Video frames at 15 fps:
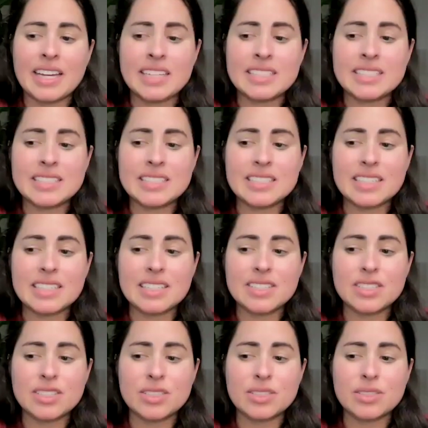And
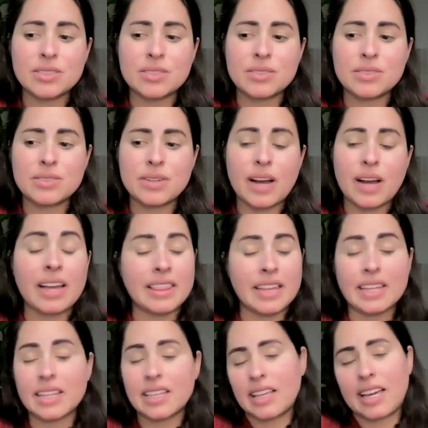I
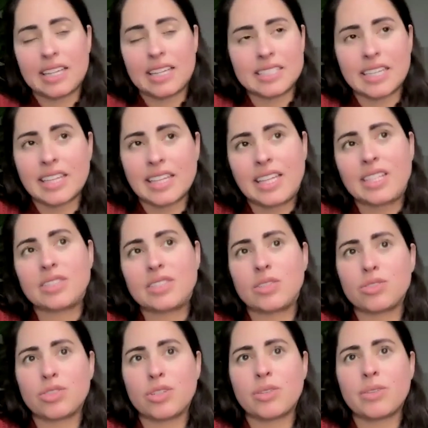think that's
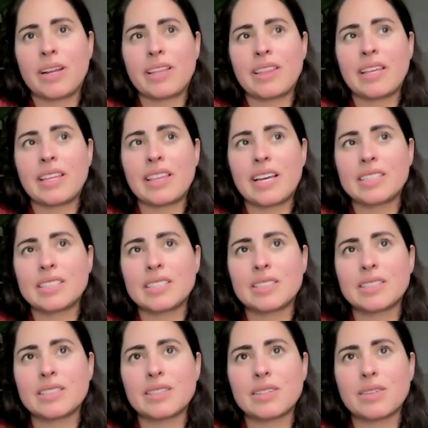so true. And I think
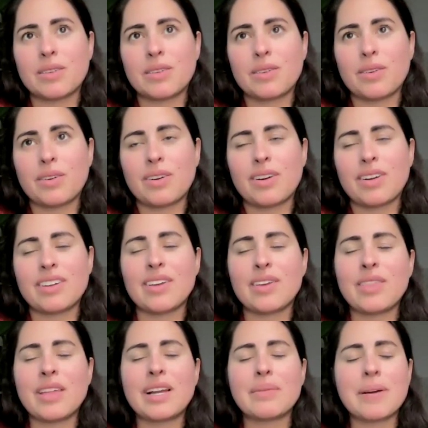that's, you
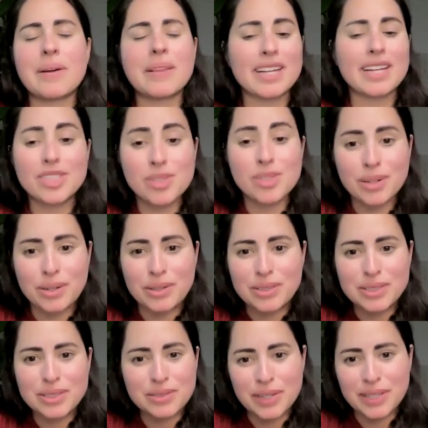think about like
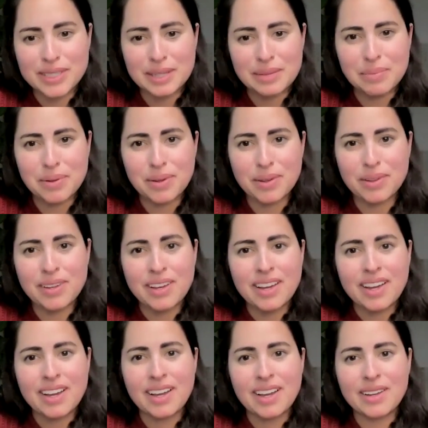2-year-olds, for example,
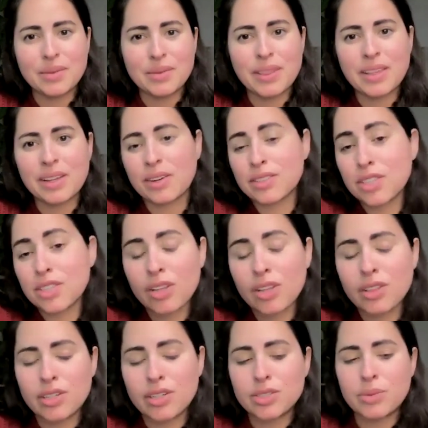or
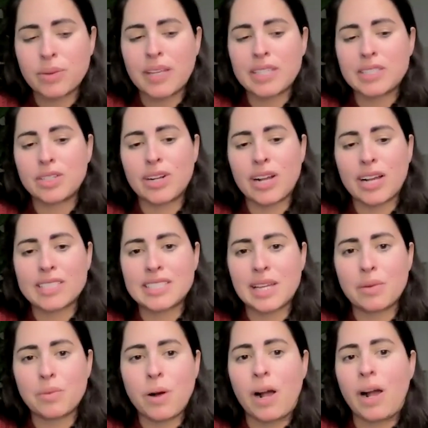toddlers, when they start
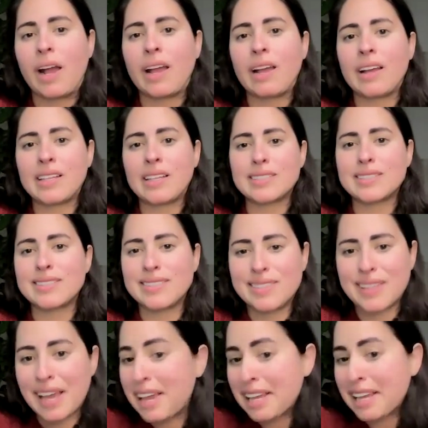asking why,
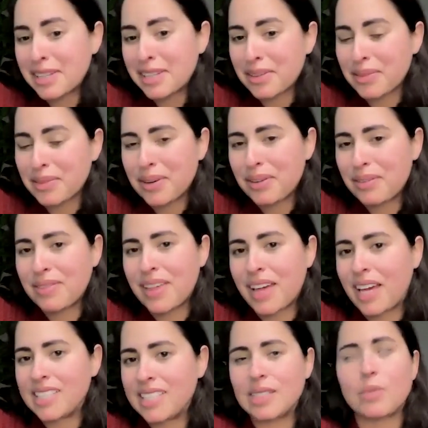they get to the root of
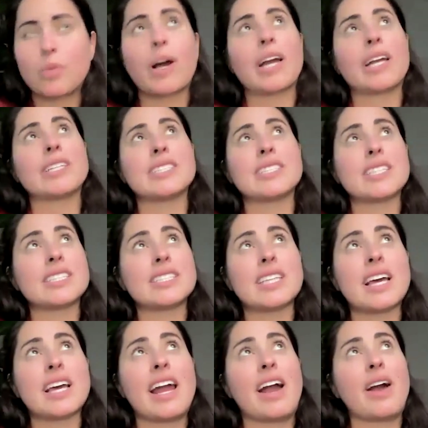things. Why is the
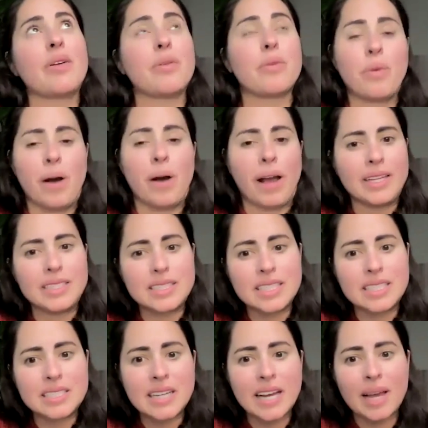sun out? Why is
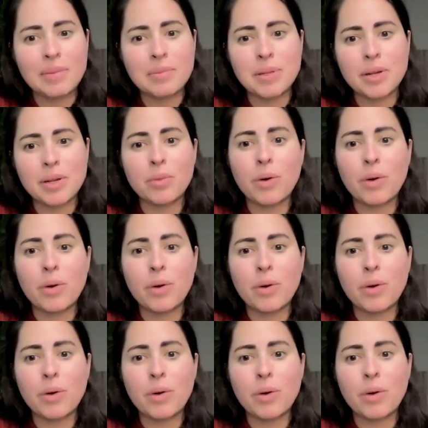the sky blue?